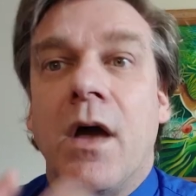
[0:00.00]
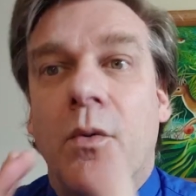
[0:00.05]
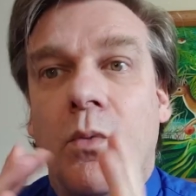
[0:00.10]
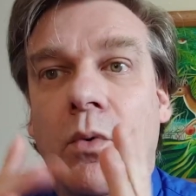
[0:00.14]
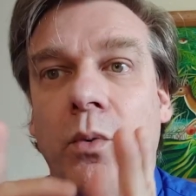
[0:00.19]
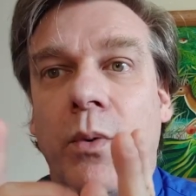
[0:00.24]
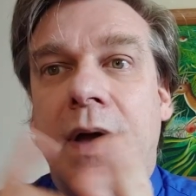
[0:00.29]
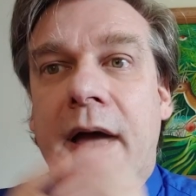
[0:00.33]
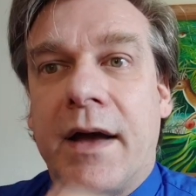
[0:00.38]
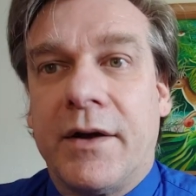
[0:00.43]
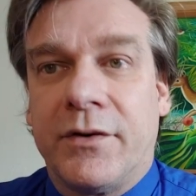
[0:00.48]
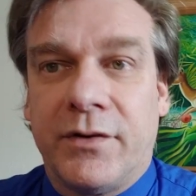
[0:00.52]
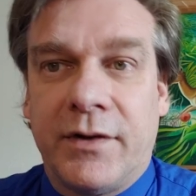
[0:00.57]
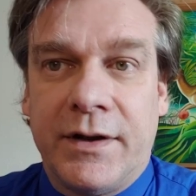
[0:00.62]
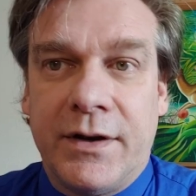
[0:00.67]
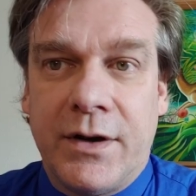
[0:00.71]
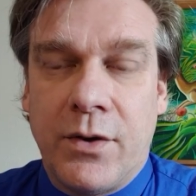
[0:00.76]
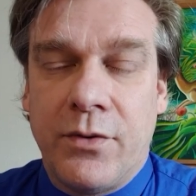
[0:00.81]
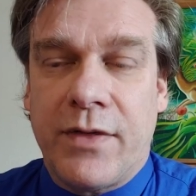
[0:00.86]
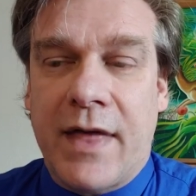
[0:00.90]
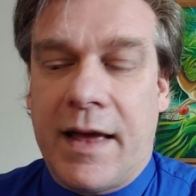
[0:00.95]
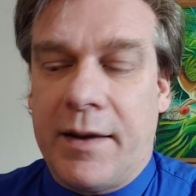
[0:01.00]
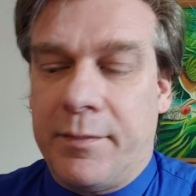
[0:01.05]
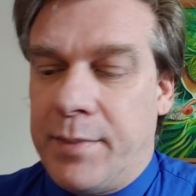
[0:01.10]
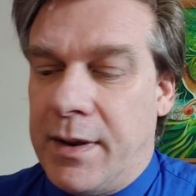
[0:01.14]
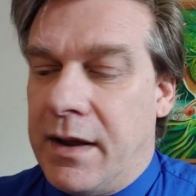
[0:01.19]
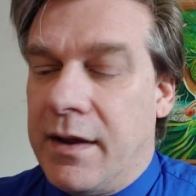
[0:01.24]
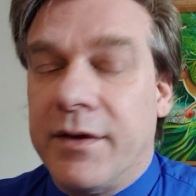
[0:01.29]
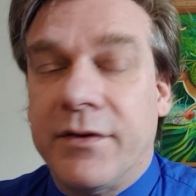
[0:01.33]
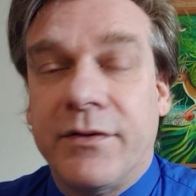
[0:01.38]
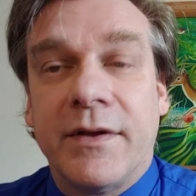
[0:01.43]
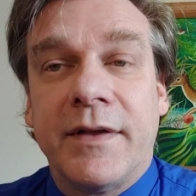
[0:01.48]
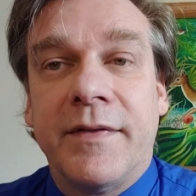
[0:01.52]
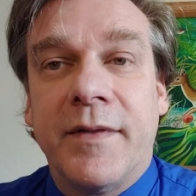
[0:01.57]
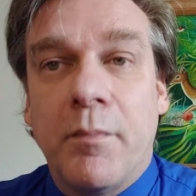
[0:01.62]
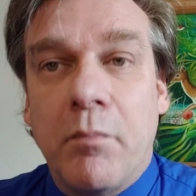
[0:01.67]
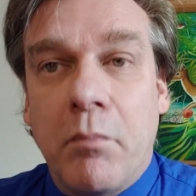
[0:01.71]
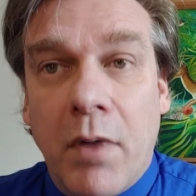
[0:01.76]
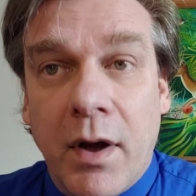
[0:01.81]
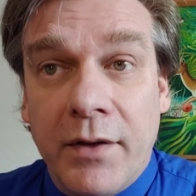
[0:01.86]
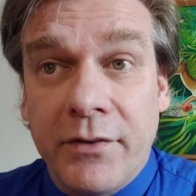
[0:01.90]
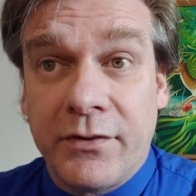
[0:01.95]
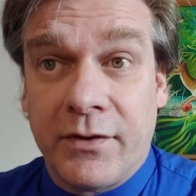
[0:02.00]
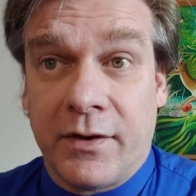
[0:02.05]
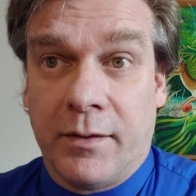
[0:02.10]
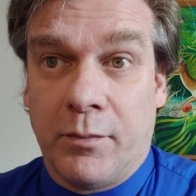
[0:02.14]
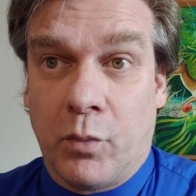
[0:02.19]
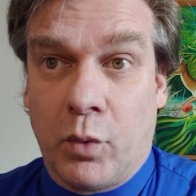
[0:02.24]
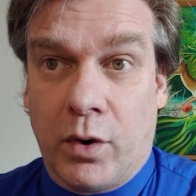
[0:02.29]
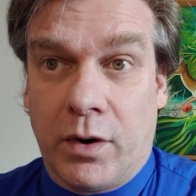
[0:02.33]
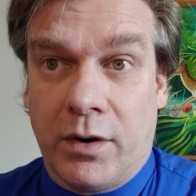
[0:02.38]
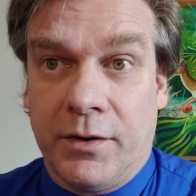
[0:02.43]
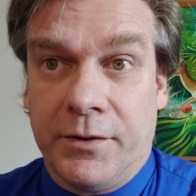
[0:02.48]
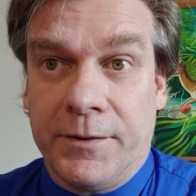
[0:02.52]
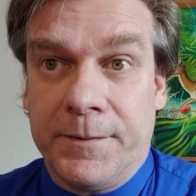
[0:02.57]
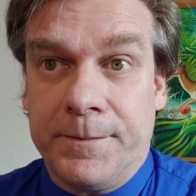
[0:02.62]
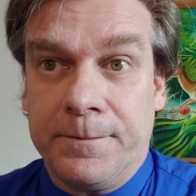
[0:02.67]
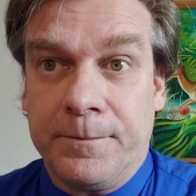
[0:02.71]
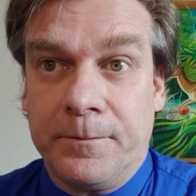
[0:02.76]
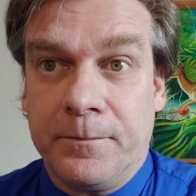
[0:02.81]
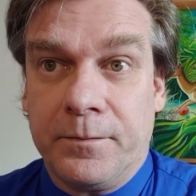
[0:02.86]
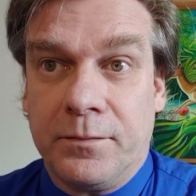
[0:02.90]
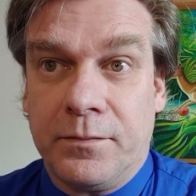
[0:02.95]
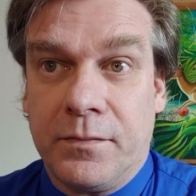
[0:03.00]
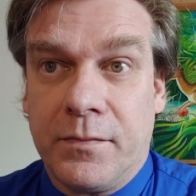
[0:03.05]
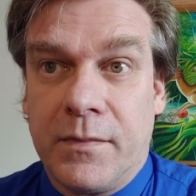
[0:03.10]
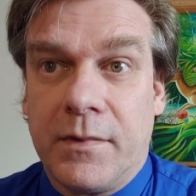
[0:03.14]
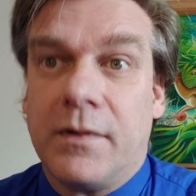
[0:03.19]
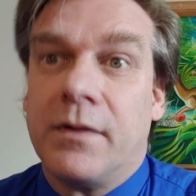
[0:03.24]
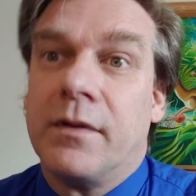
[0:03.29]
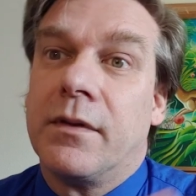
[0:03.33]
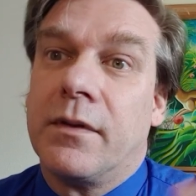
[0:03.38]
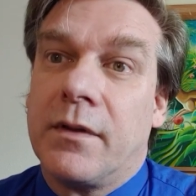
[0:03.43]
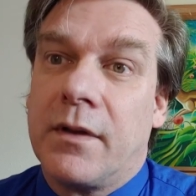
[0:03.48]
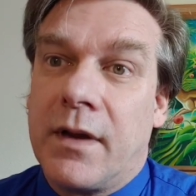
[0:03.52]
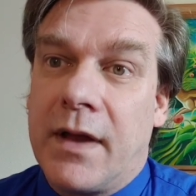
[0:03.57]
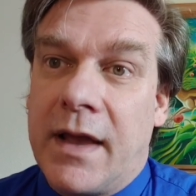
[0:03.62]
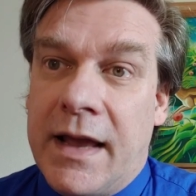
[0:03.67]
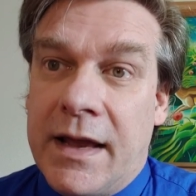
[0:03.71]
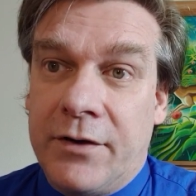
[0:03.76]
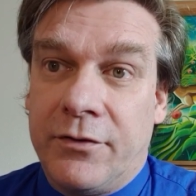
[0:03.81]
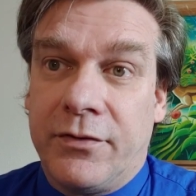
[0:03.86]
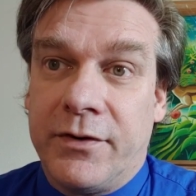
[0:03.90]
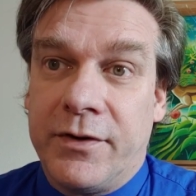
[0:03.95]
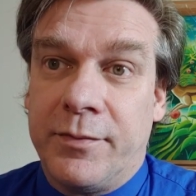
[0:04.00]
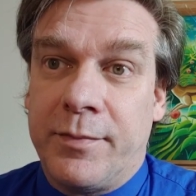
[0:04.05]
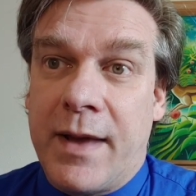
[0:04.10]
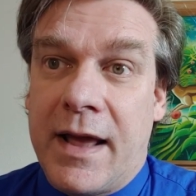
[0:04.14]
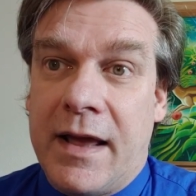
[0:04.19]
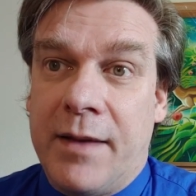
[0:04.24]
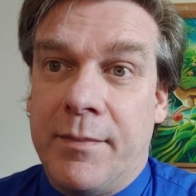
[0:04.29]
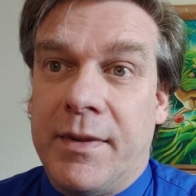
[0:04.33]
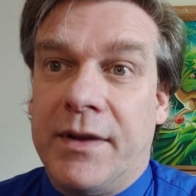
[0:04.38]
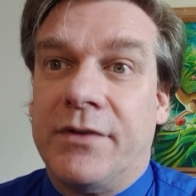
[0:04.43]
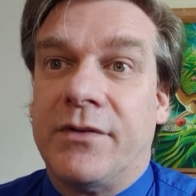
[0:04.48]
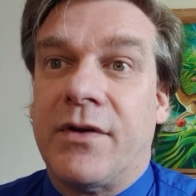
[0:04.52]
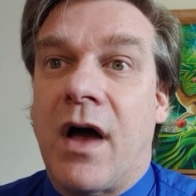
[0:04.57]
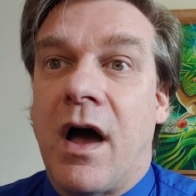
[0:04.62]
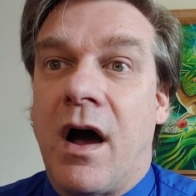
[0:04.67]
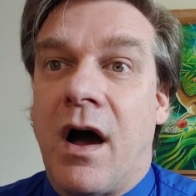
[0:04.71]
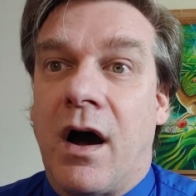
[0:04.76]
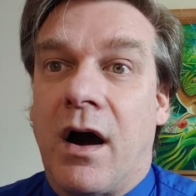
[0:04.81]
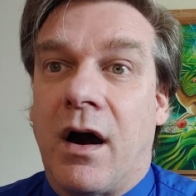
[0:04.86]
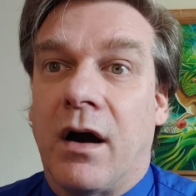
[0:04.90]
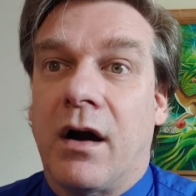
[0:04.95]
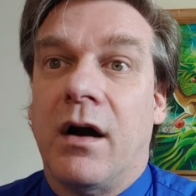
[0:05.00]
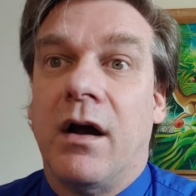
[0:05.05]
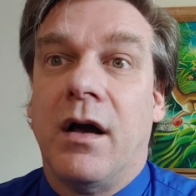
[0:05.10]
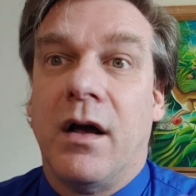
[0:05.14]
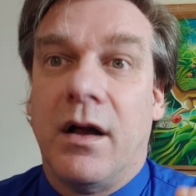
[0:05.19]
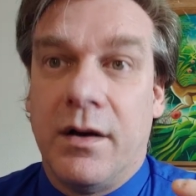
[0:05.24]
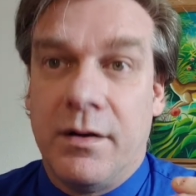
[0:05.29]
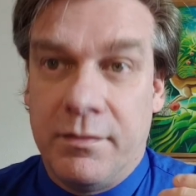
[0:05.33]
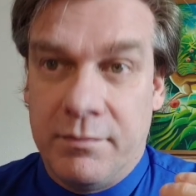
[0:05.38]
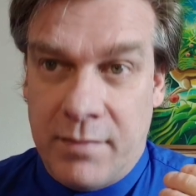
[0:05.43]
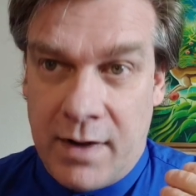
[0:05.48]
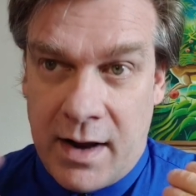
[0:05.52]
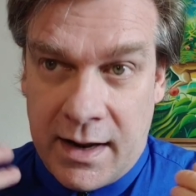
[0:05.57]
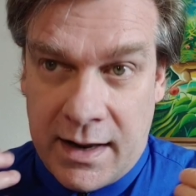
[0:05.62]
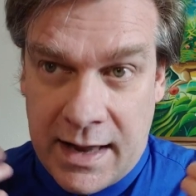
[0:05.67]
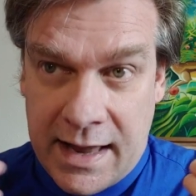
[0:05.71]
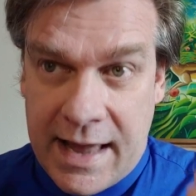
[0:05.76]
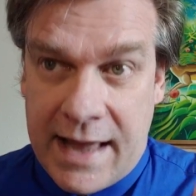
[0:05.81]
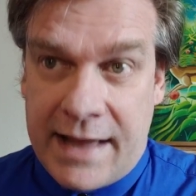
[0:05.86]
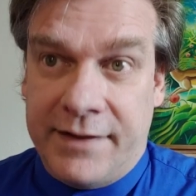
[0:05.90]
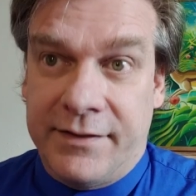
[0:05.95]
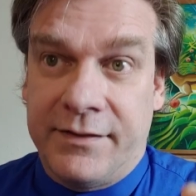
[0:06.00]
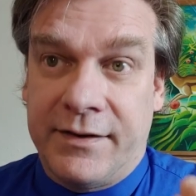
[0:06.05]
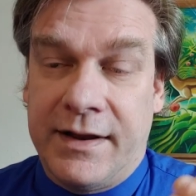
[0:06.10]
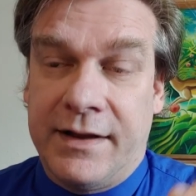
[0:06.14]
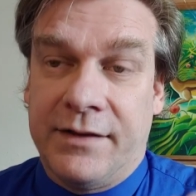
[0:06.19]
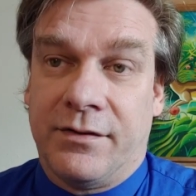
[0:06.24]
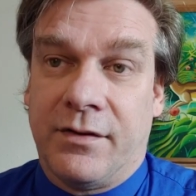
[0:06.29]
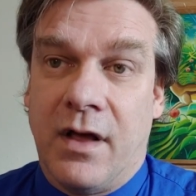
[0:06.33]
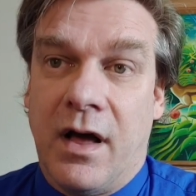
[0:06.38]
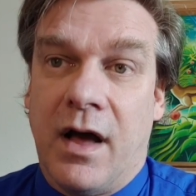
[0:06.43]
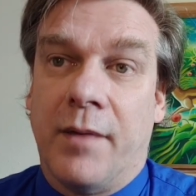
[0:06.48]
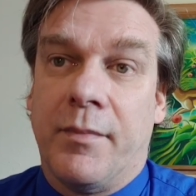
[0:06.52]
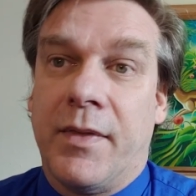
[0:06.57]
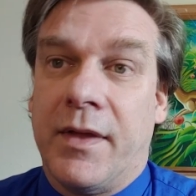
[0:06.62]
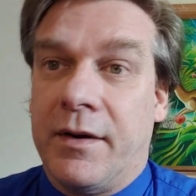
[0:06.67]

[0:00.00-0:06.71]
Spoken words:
Well, we actually know that because in the Muslim world, interest payments are against Islam.